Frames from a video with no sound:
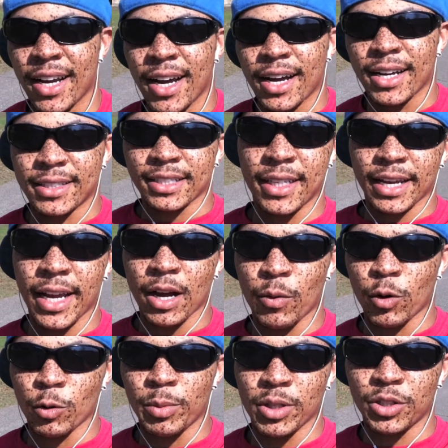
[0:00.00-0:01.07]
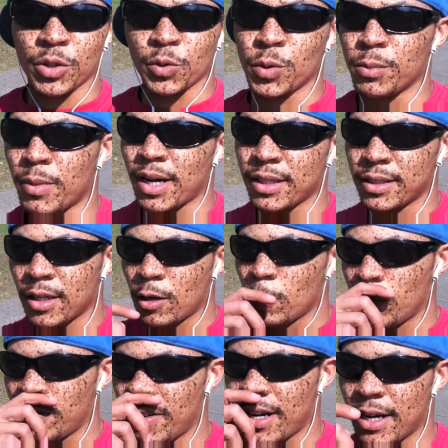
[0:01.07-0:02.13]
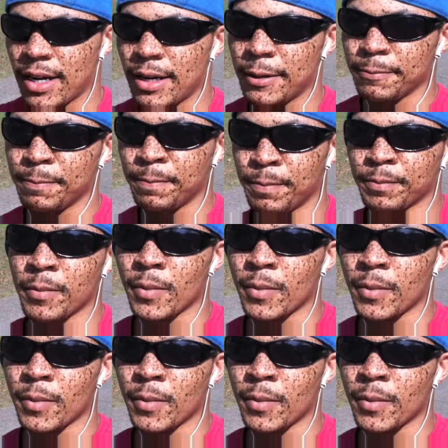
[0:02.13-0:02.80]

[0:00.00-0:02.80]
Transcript: Uh, today I will be shooting myself um,